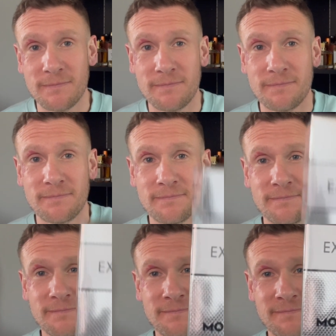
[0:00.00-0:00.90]

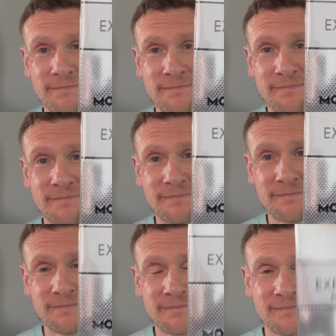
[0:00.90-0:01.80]

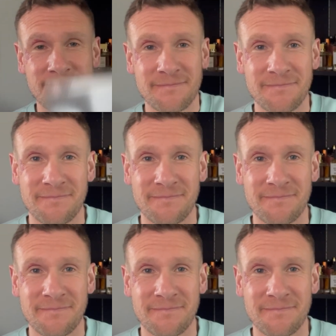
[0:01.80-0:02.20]
(no one is talking)